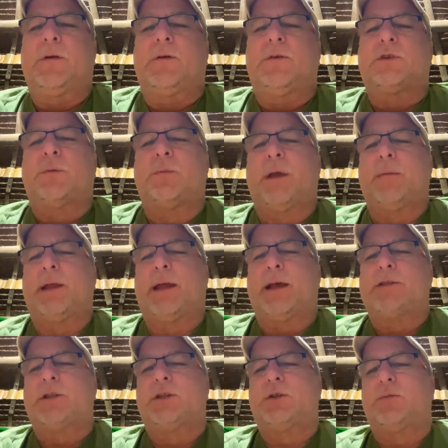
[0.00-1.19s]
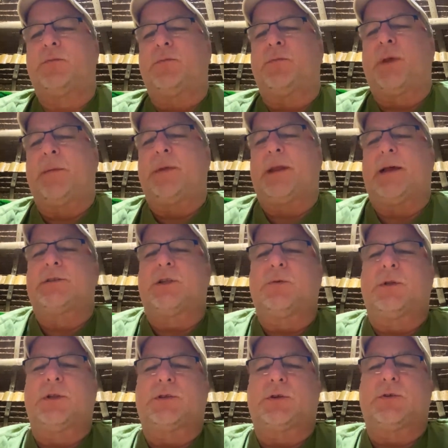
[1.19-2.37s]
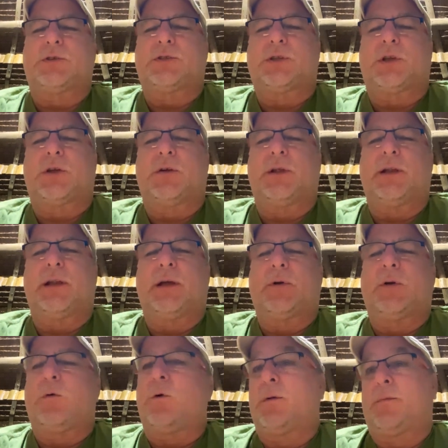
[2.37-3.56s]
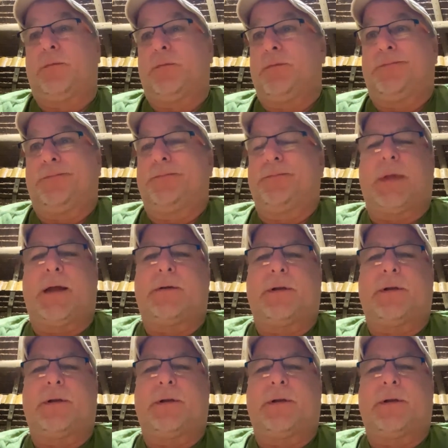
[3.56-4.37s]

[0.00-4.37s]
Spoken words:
So maybe it has to do with a social security number, or I don't